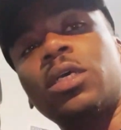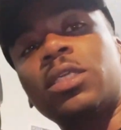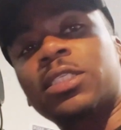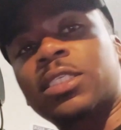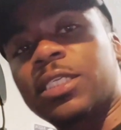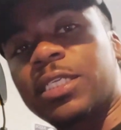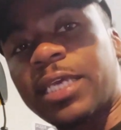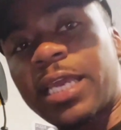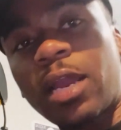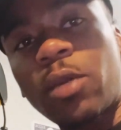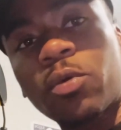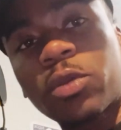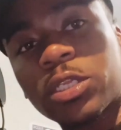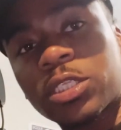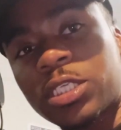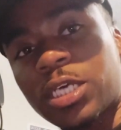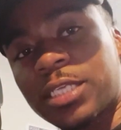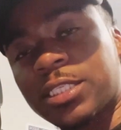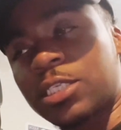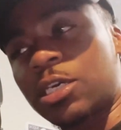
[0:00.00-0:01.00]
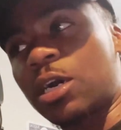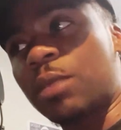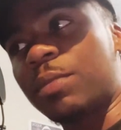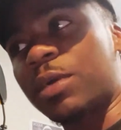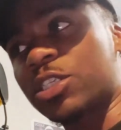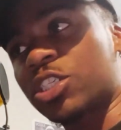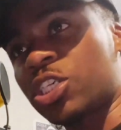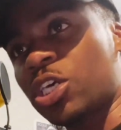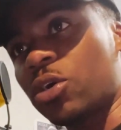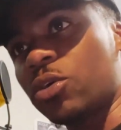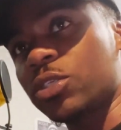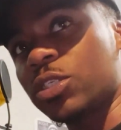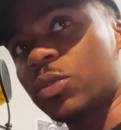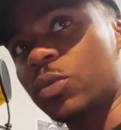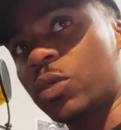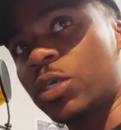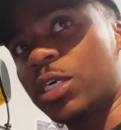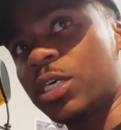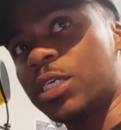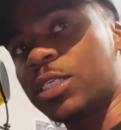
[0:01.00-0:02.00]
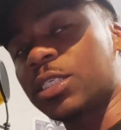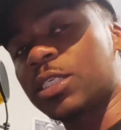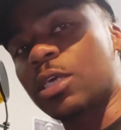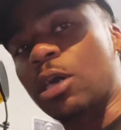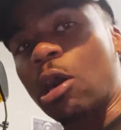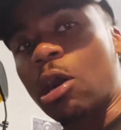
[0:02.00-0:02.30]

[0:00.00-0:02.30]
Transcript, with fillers: Today, I want to talk to all my chosen ones,